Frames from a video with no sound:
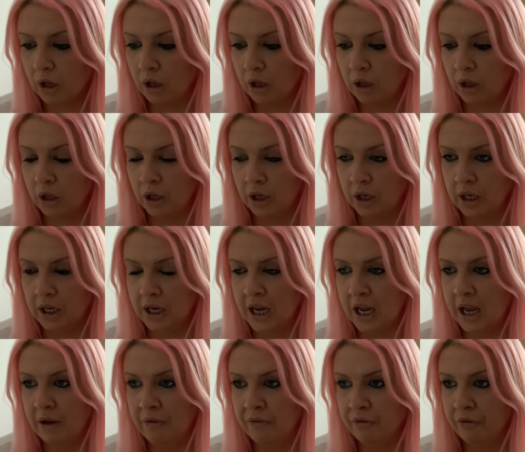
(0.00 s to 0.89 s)
uh, your
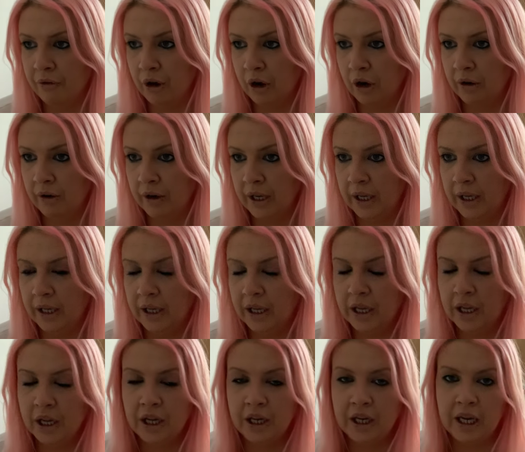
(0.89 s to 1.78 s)
name for it.
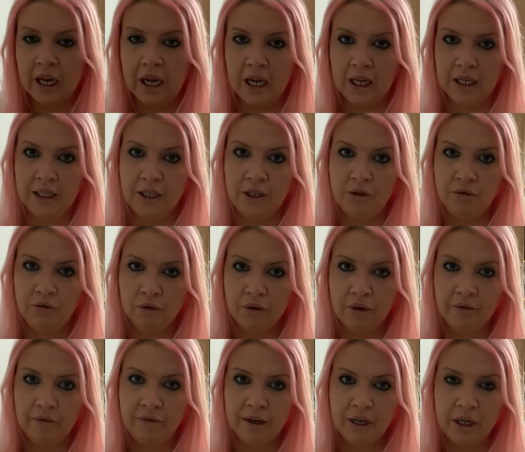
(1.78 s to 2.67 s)
You're adding your
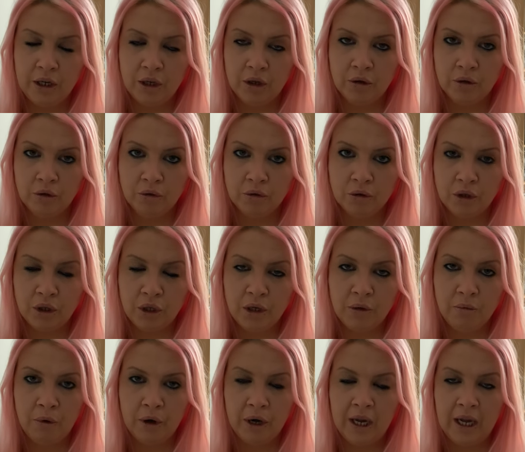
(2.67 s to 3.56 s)
other videos that
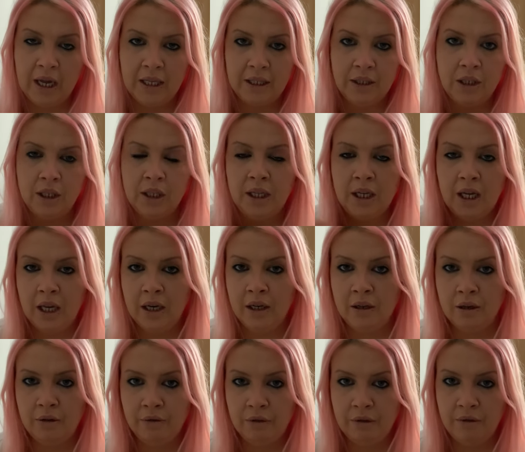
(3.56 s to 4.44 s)
you want to add to the
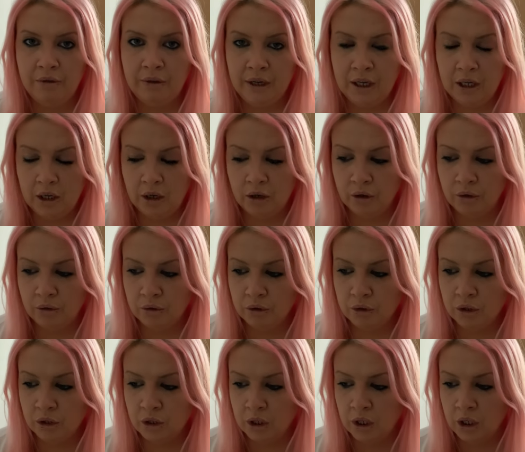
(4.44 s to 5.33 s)
end of the
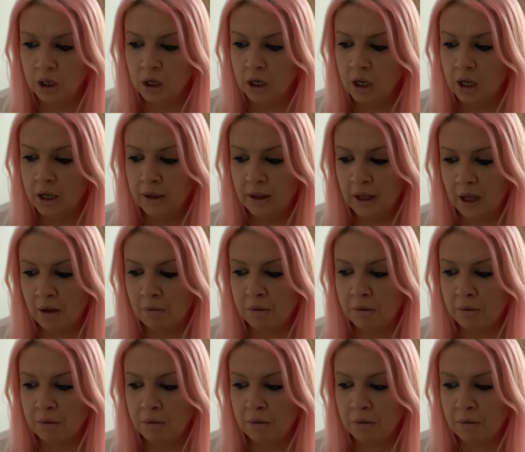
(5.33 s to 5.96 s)
videos. That'll